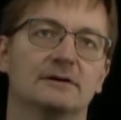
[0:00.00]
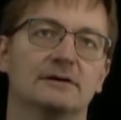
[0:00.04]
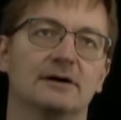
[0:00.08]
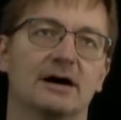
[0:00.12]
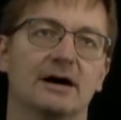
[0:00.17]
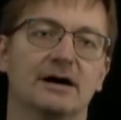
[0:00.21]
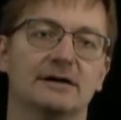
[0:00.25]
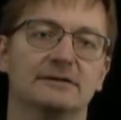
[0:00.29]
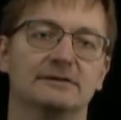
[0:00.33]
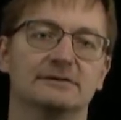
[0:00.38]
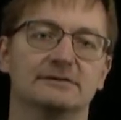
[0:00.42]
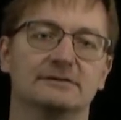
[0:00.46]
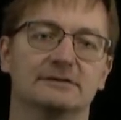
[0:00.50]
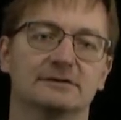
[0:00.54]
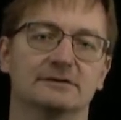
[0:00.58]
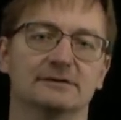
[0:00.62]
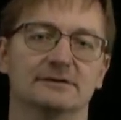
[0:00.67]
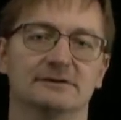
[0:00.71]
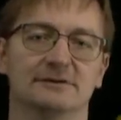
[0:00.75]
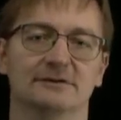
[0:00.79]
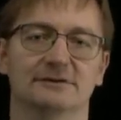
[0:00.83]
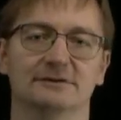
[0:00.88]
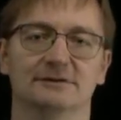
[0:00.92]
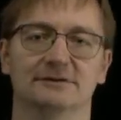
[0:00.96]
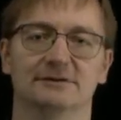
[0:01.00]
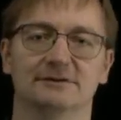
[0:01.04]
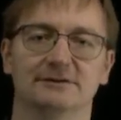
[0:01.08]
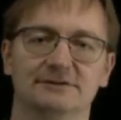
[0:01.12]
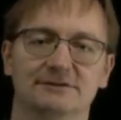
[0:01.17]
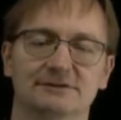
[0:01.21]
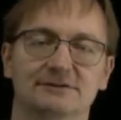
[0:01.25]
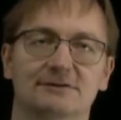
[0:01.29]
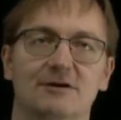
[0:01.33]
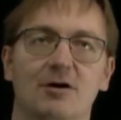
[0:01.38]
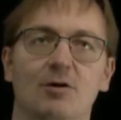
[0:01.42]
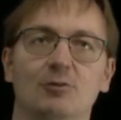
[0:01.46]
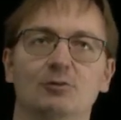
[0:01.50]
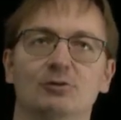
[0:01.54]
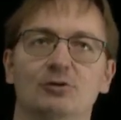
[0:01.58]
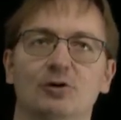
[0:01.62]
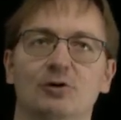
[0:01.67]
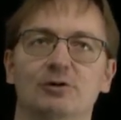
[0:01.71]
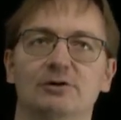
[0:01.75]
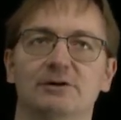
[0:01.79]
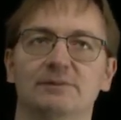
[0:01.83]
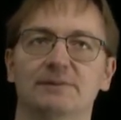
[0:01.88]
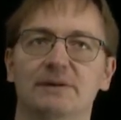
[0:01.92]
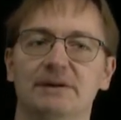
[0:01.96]
and count
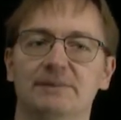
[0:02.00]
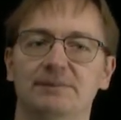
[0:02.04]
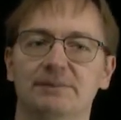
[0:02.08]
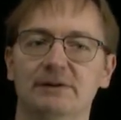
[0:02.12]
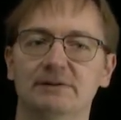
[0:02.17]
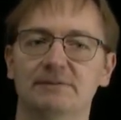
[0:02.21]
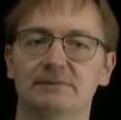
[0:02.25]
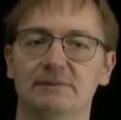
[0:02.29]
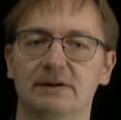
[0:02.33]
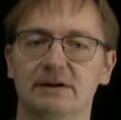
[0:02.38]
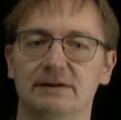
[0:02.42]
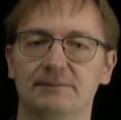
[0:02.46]
all the people.